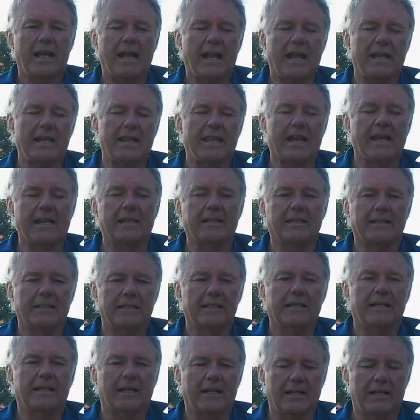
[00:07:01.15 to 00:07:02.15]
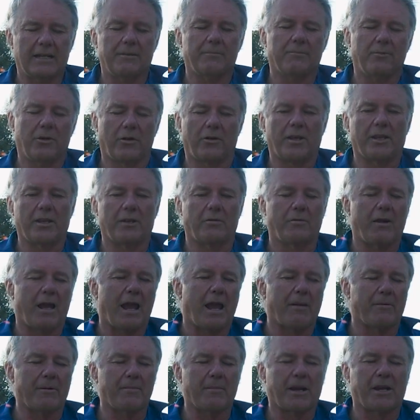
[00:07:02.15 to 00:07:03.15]
and then look at the
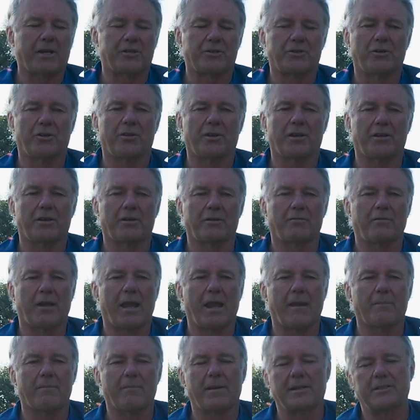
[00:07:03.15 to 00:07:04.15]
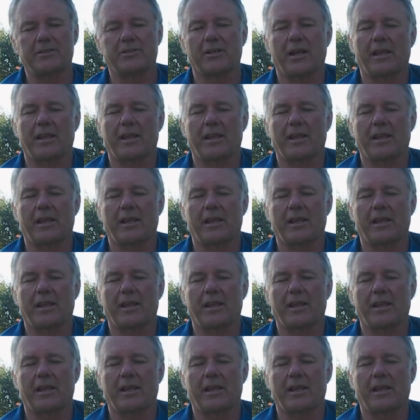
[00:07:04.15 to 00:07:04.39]
ram and make sure that the ram meets your